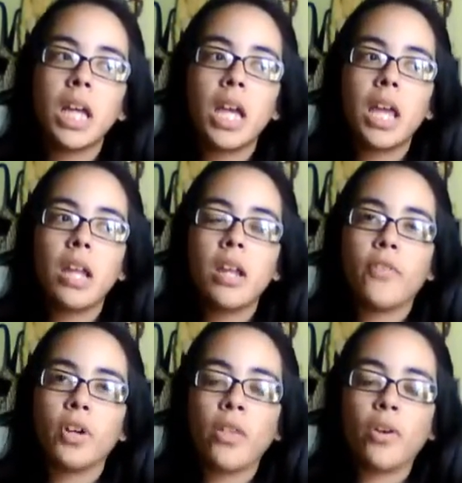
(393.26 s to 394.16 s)
and then
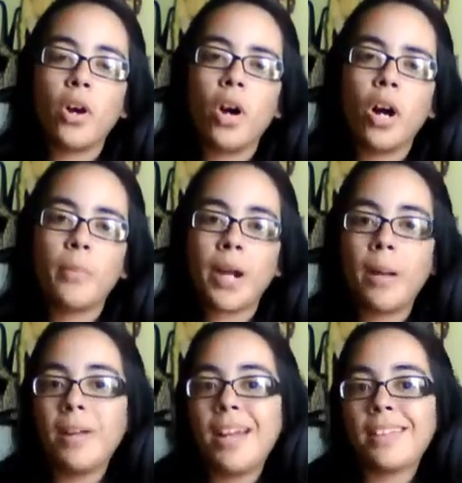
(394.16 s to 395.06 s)
for another haul
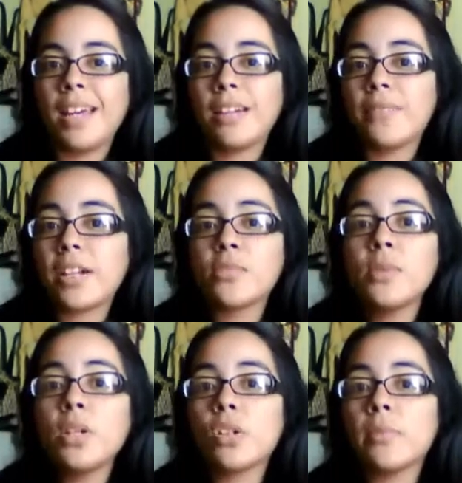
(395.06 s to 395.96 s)
probably at the end of next
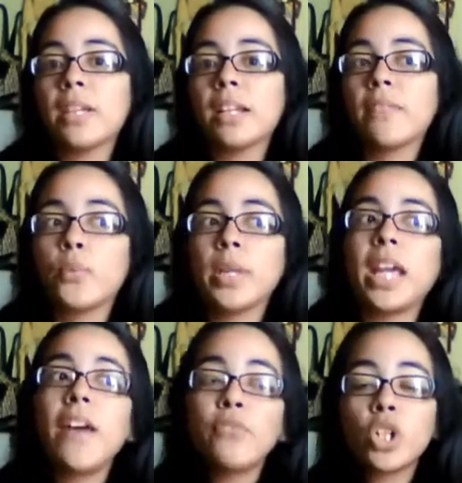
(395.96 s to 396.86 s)
week or the beginning of the week
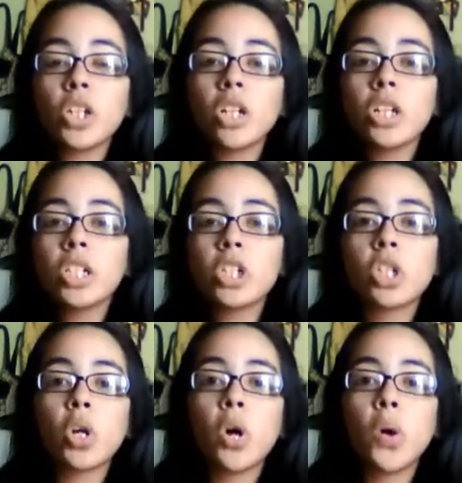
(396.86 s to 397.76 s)
after,
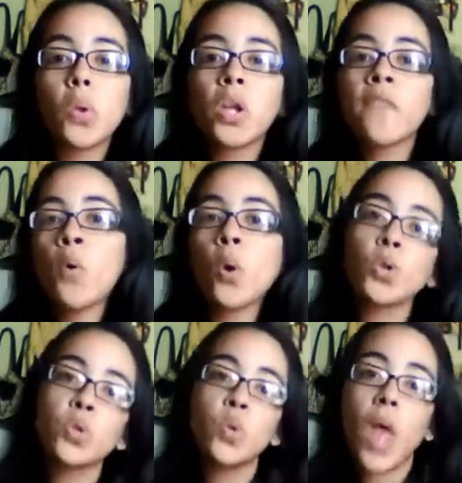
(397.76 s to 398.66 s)
so look
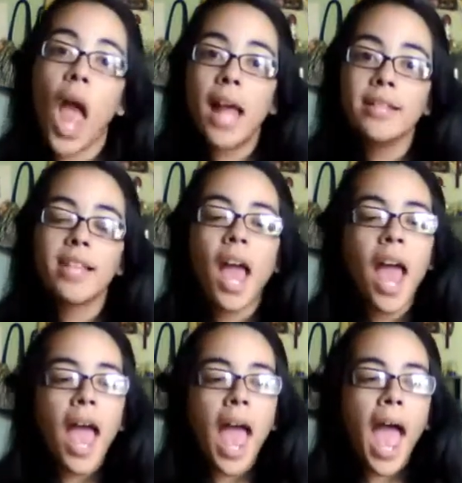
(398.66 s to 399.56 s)
forward to that.
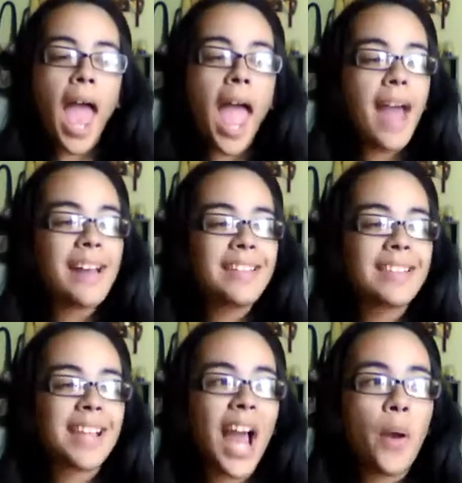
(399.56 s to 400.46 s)

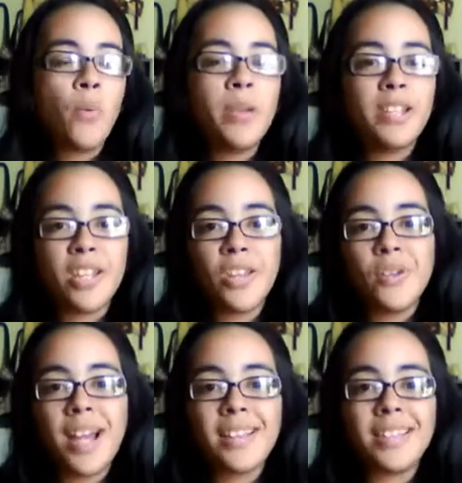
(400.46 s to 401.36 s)
And I will be seeing you
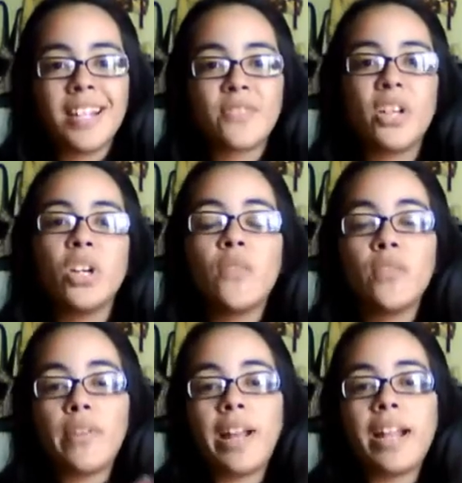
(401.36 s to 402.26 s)
guys in the next video. If
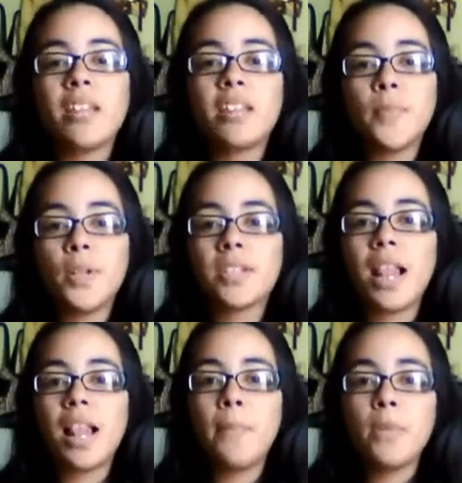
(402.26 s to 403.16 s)
you read any of these books,
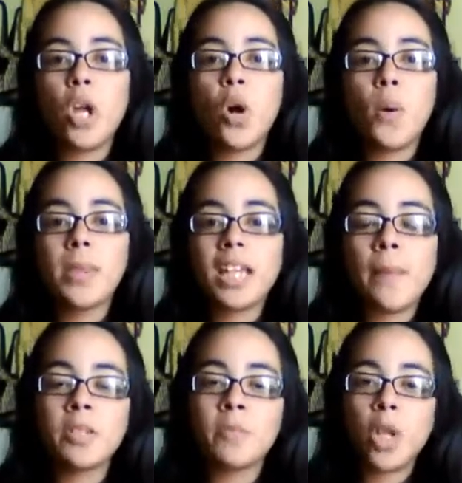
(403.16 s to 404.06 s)
let me know in the
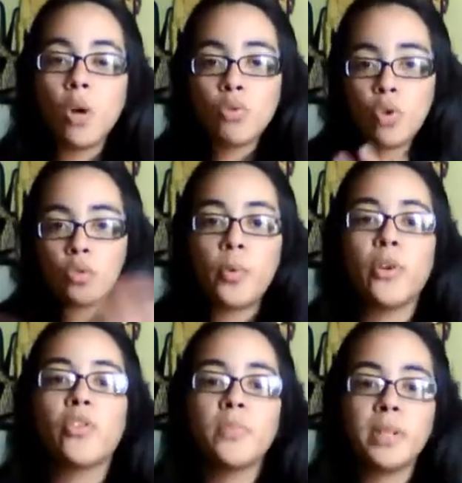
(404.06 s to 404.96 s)
comments below. No
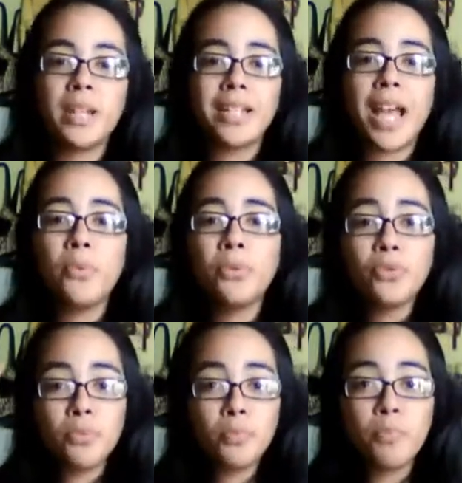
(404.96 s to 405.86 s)
spoilers, because I would
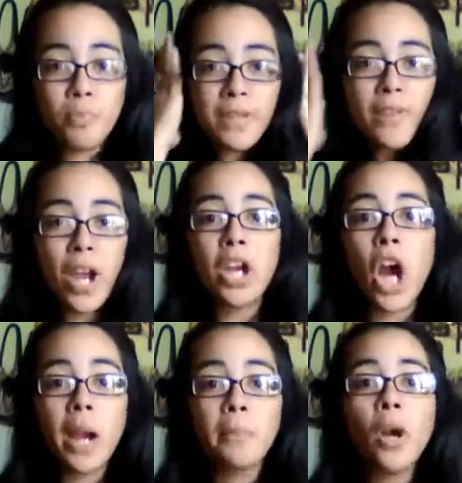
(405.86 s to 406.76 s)
be very
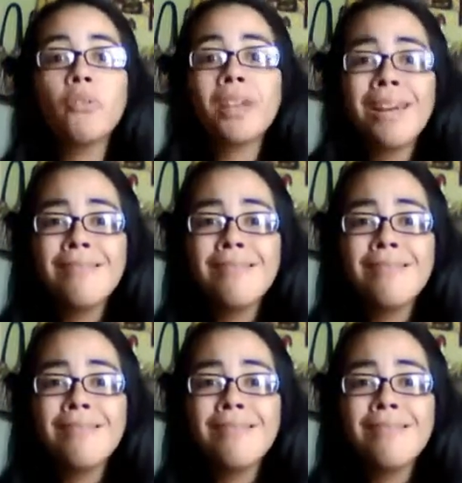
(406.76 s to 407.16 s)
heartbroken.